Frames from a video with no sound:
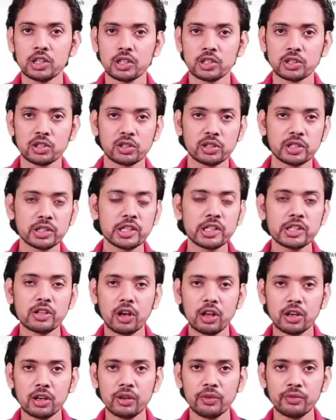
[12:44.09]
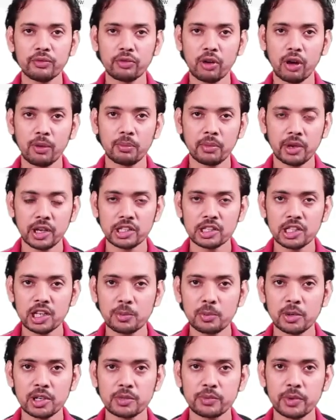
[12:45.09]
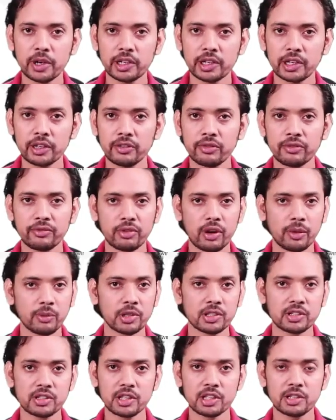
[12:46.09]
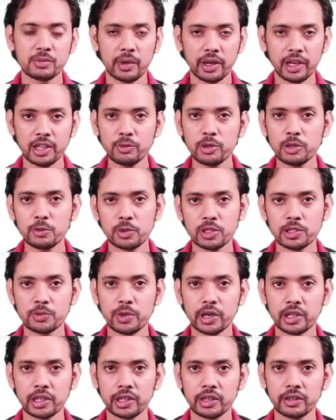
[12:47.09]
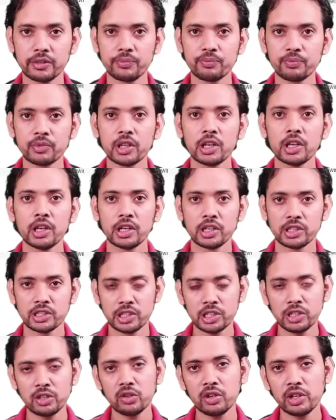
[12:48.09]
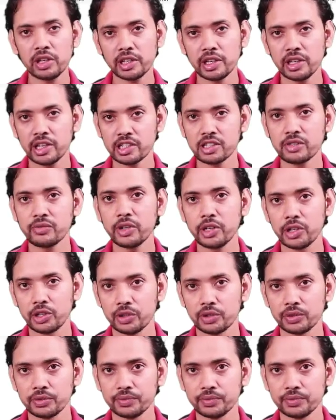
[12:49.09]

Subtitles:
So this is all from S3 perspective, from S3's management perspective. See you in the next video.